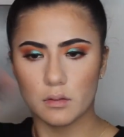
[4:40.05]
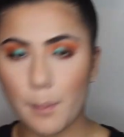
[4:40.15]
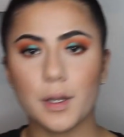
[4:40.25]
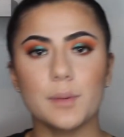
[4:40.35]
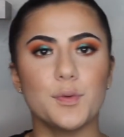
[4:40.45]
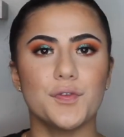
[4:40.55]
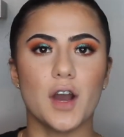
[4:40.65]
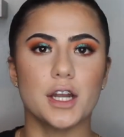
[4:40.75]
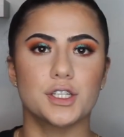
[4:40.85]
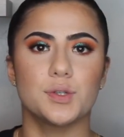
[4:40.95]
I'm going to move
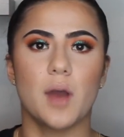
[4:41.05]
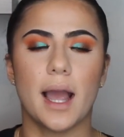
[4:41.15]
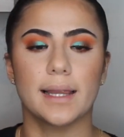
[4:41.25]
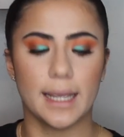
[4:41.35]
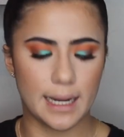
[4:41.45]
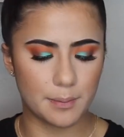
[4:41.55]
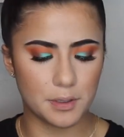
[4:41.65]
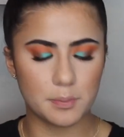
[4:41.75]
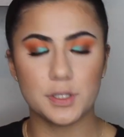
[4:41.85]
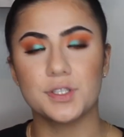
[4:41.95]
on to highlight, and I'm
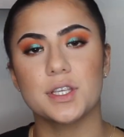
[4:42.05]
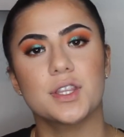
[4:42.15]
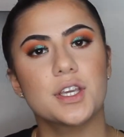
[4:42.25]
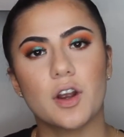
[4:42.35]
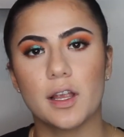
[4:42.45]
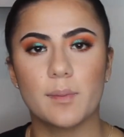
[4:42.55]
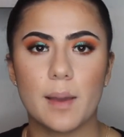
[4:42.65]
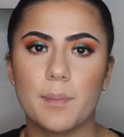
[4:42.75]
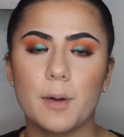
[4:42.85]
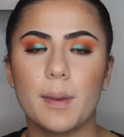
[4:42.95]
going to be using the Carli
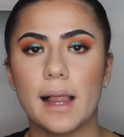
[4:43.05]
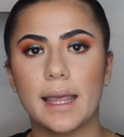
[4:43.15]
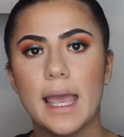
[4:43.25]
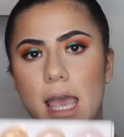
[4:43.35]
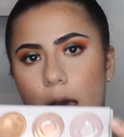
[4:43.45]
Bybel palette.